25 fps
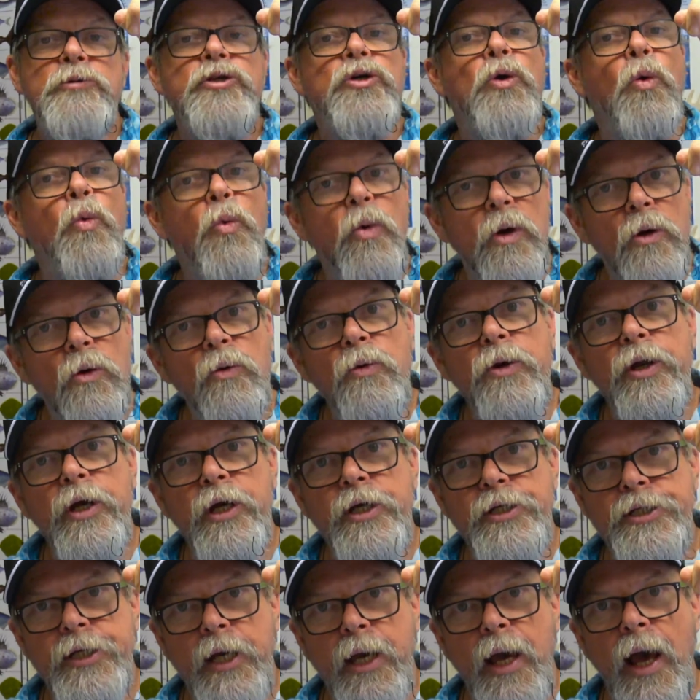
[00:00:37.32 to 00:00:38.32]
you will
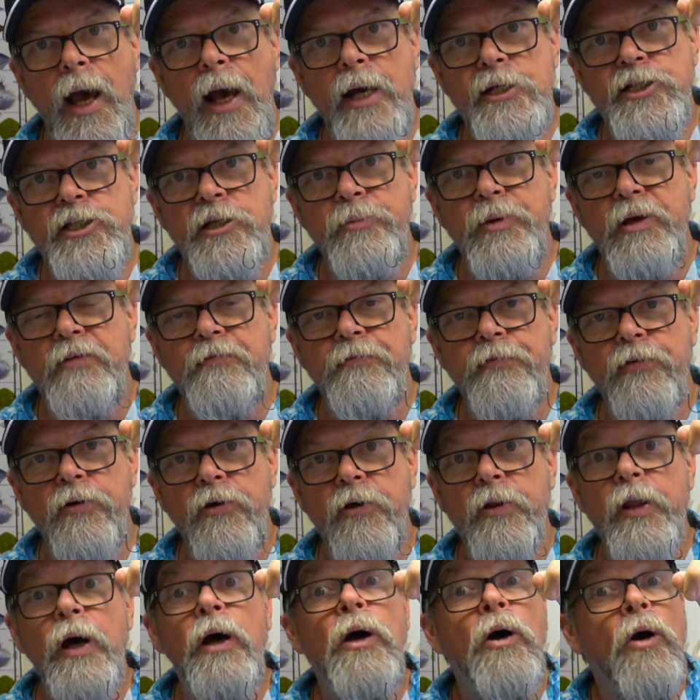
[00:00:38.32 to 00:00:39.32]
need to cast a bit
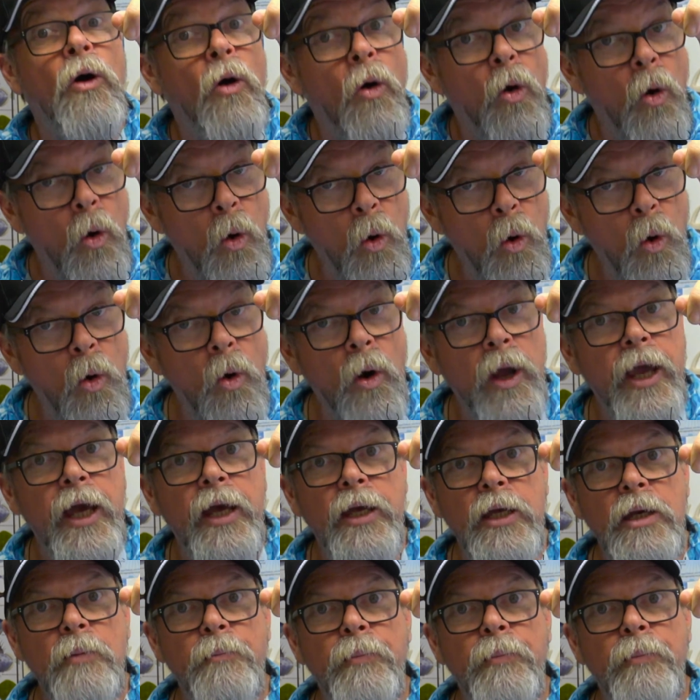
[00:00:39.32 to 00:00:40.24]
further or get your